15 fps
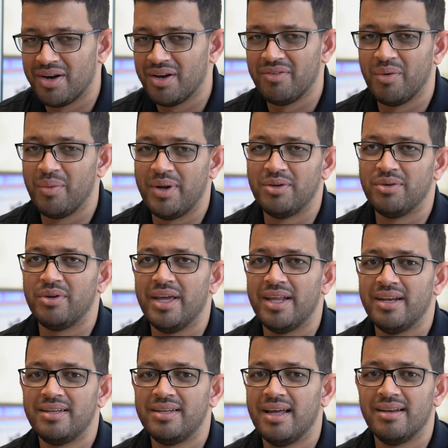out of your way to
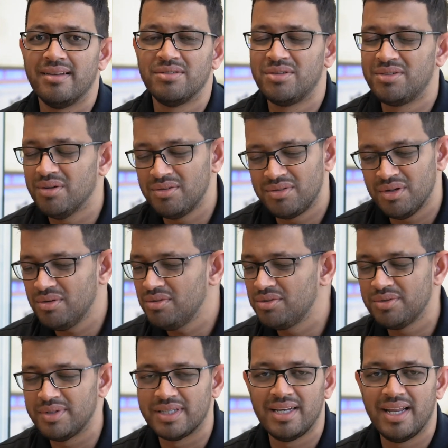get it done. So don't
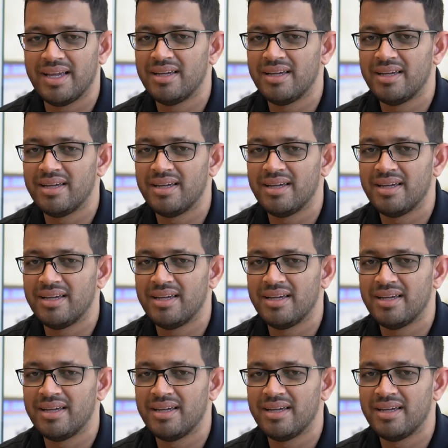do it.